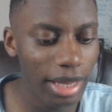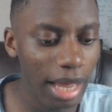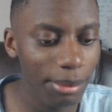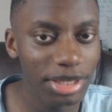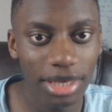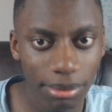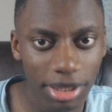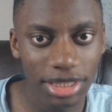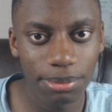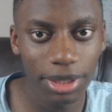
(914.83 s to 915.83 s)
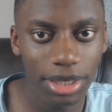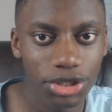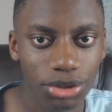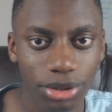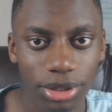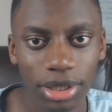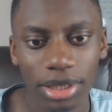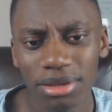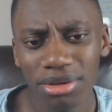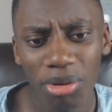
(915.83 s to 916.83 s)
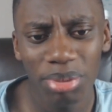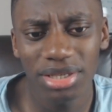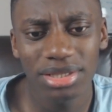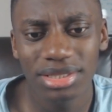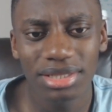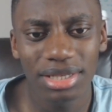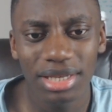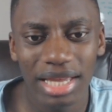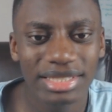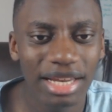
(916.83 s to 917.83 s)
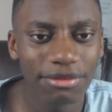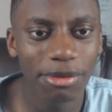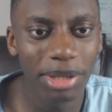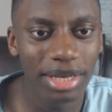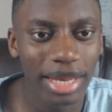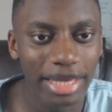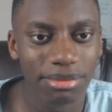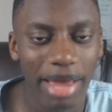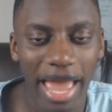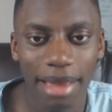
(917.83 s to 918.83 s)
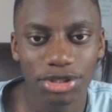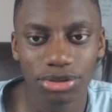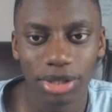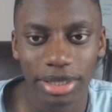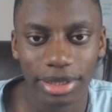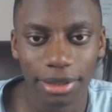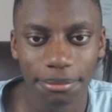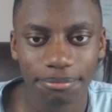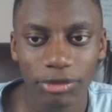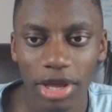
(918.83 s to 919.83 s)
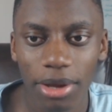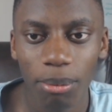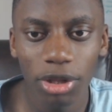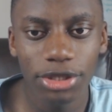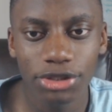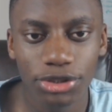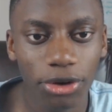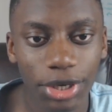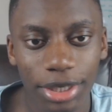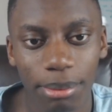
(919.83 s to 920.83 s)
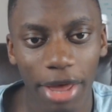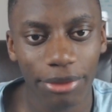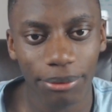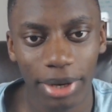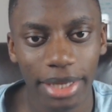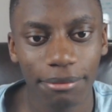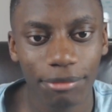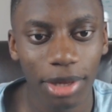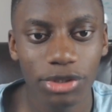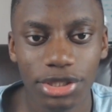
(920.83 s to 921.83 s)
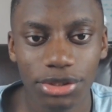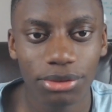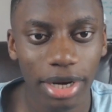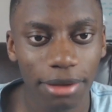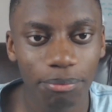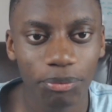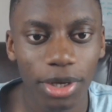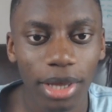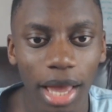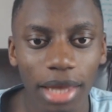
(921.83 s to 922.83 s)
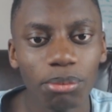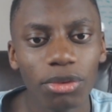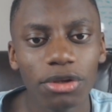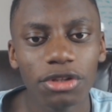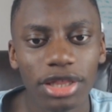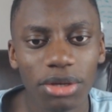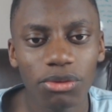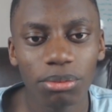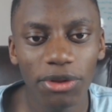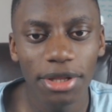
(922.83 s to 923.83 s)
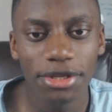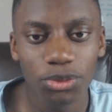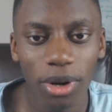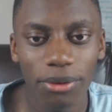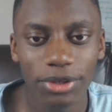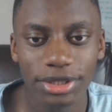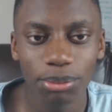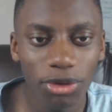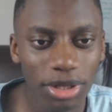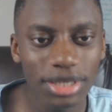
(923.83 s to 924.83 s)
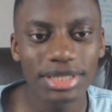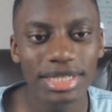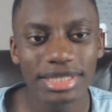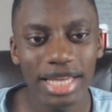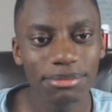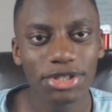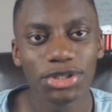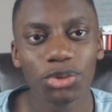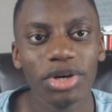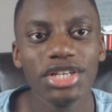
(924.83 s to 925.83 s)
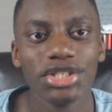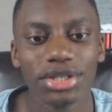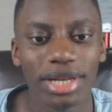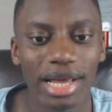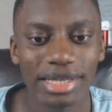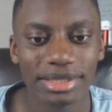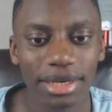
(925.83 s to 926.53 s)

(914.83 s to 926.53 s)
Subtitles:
I mean, Kimmich has been injured, you know, but it's never been like some hamstring thing. Muller's 30, by the way, which is great. And the thing with Muller as well is Muller is the same situation as